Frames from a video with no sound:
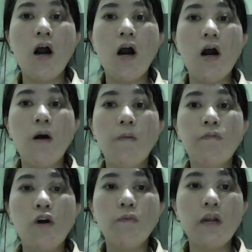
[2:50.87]

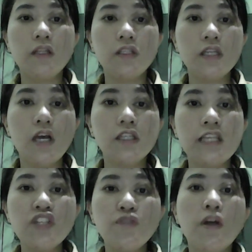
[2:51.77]
appropriate
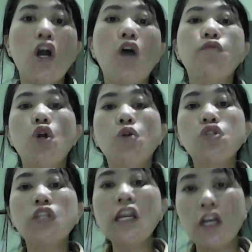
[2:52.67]
assessment of those
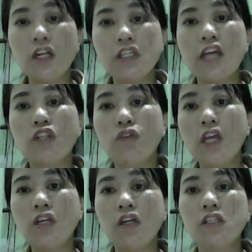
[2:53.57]
standards,
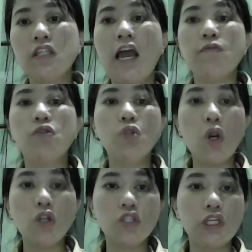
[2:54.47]
educators have
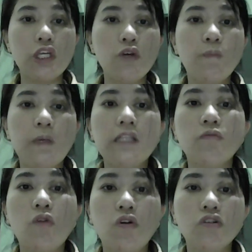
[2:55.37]
sought to
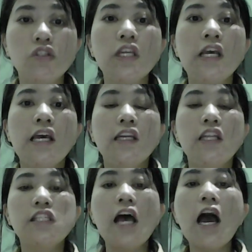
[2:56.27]
pinpoint
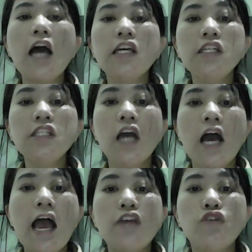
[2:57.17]
designed
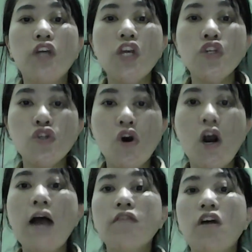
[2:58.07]
educational
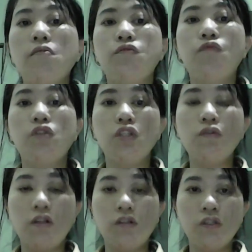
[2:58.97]
outcomes for
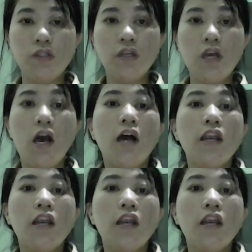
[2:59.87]
students. The